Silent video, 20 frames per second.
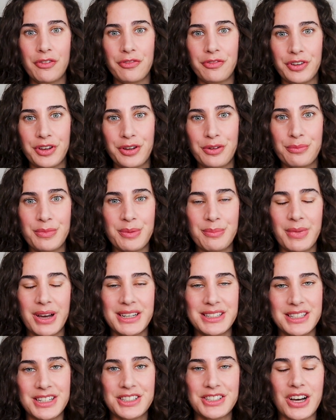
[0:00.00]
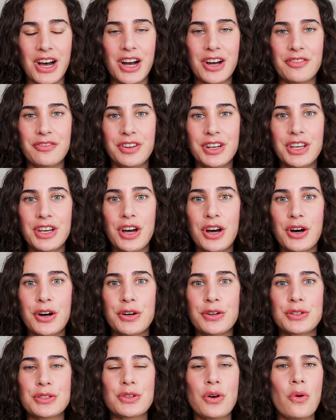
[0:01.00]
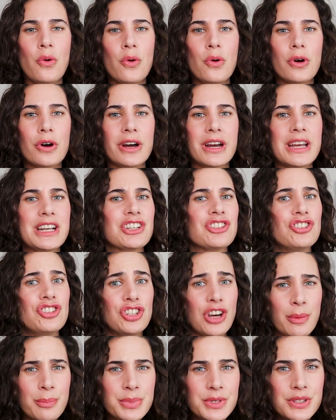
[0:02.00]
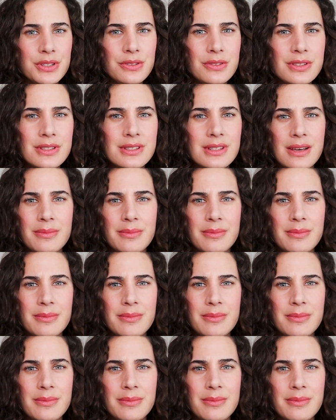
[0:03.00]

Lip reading: film my TikTok videos, or jumpsuits.